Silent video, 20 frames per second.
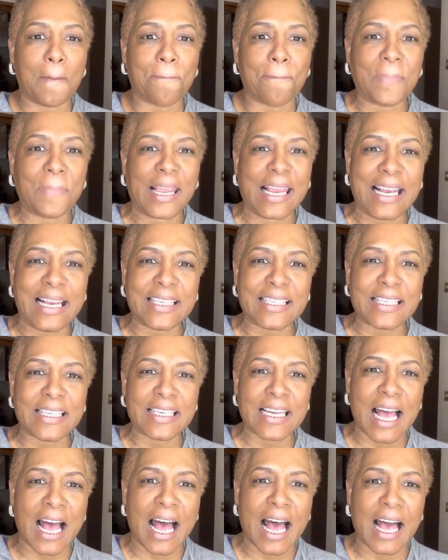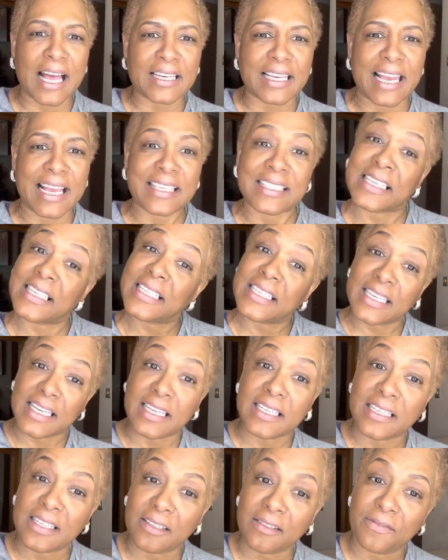He's not as
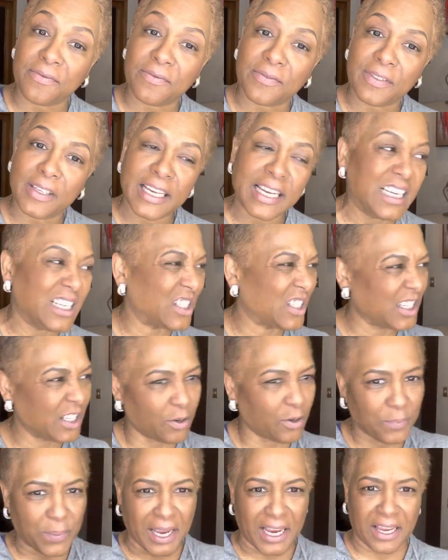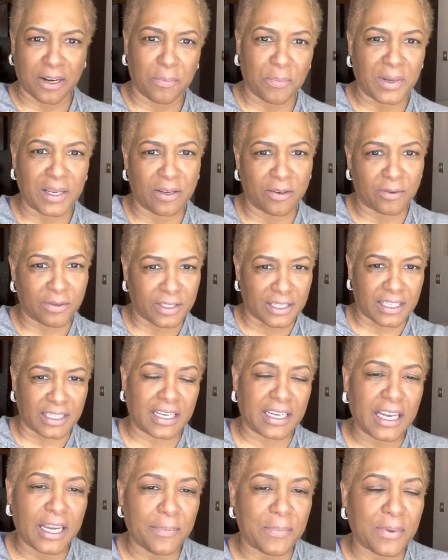attentive. He's still paying the bills and
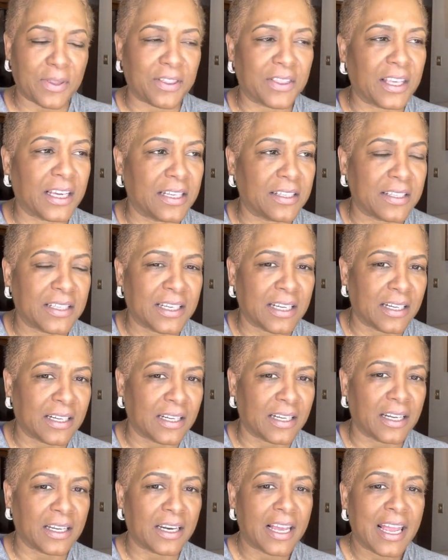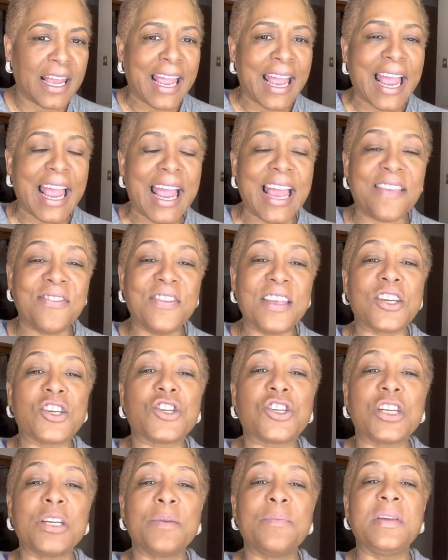keeping things done. And then
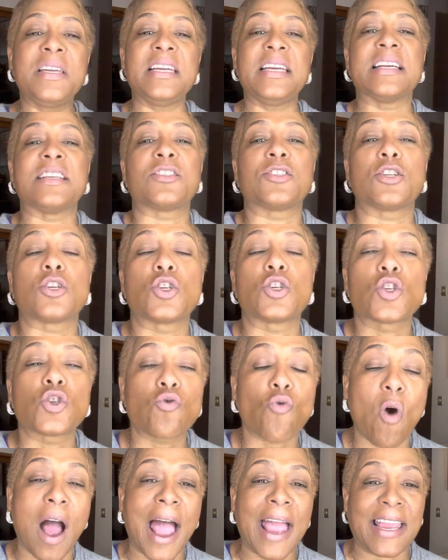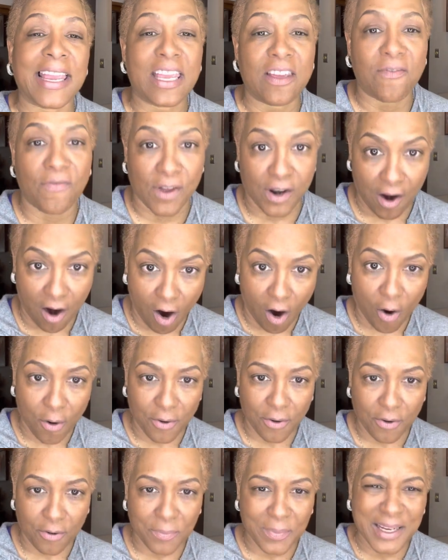she begins to try even
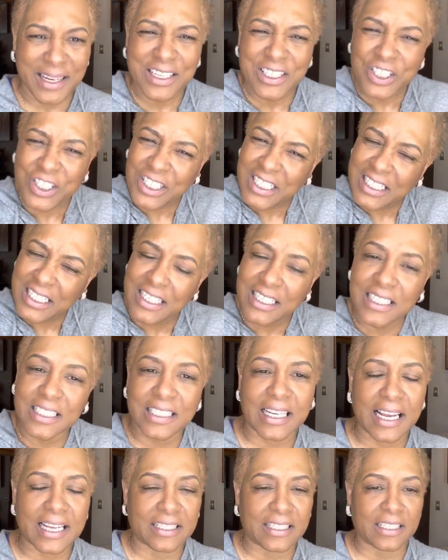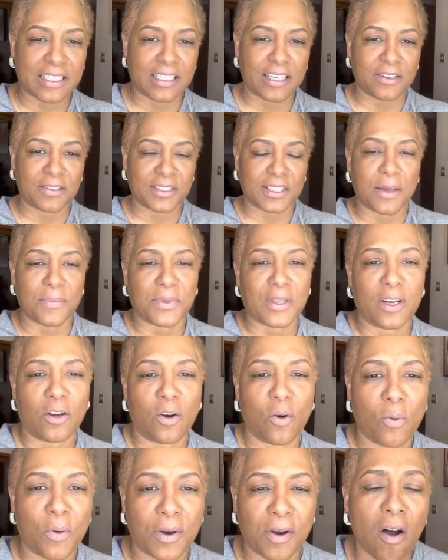harder because she detects that there's something
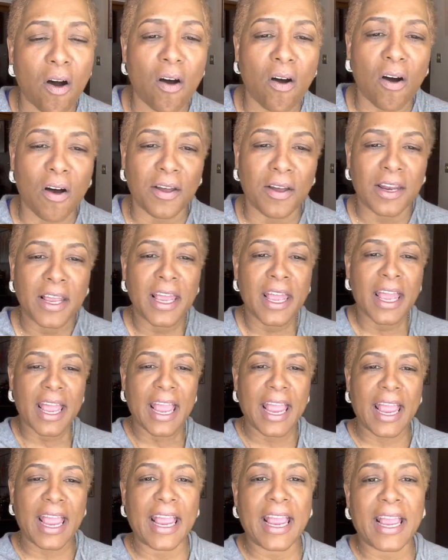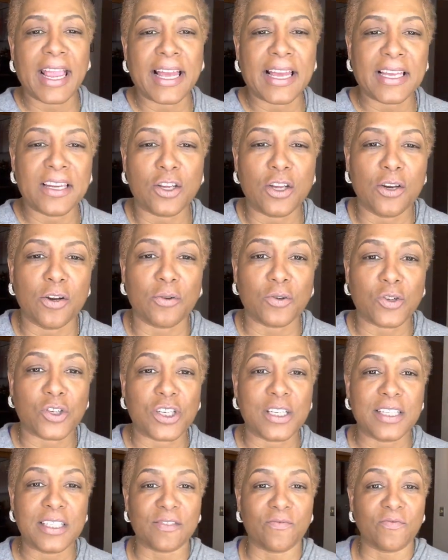going on. And,
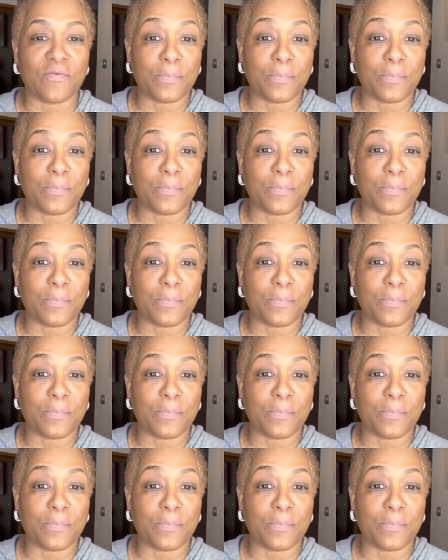she's